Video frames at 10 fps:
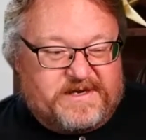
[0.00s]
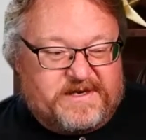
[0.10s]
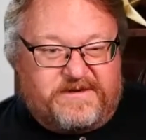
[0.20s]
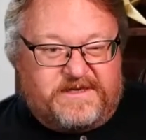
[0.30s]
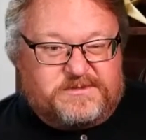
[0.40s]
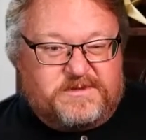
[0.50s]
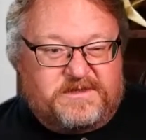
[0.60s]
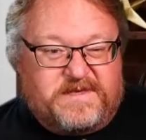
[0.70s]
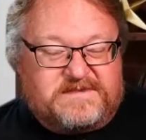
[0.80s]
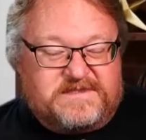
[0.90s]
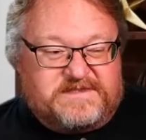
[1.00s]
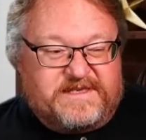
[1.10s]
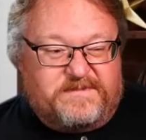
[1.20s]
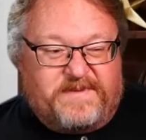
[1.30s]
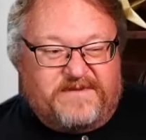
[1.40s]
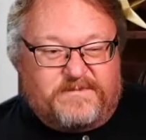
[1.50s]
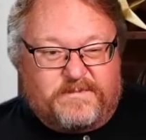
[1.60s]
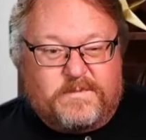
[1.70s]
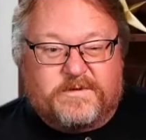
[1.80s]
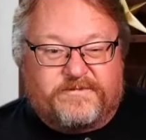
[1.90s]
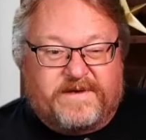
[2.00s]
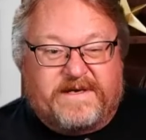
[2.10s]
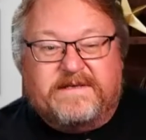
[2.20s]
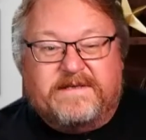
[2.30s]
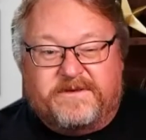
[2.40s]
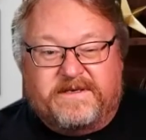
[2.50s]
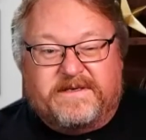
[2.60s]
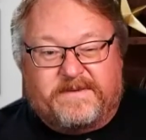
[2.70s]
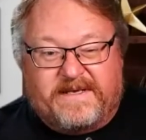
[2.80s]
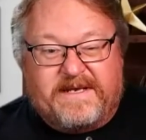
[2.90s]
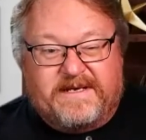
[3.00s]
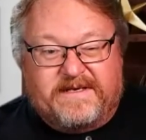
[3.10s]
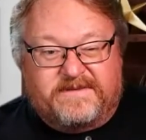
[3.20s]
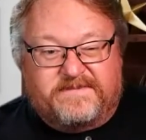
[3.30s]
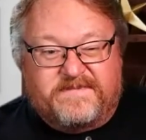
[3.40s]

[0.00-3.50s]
across 12 months instead of being more front-end loaded like we needed it.